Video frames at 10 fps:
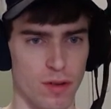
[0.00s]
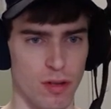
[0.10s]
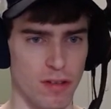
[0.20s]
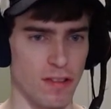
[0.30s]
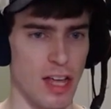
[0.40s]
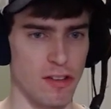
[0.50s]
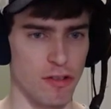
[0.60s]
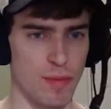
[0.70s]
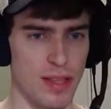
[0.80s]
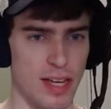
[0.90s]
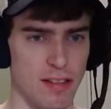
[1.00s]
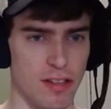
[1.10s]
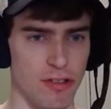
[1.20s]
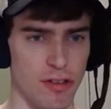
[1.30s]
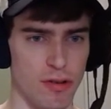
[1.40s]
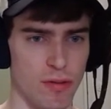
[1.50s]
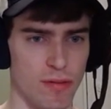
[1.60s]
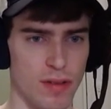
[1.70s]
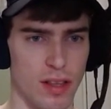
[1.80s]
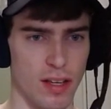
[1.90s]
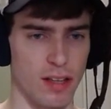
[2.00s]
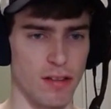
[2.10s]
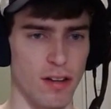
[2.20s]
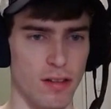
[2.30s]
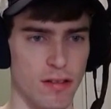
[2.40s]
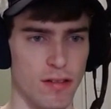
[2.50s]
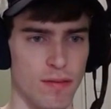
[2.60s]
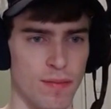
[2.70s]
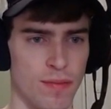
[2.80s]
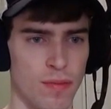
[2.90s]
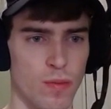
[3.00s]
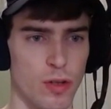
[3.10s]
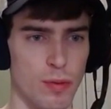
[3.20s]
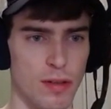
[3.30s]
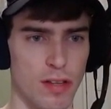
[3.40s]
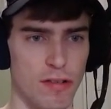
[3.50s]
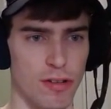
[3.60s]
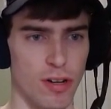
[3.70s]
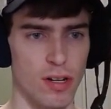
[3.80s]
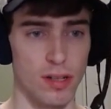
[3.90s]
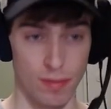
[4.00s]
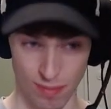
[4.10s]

Doesn't that just mean that's the 2? I think it does. Which means these are gone.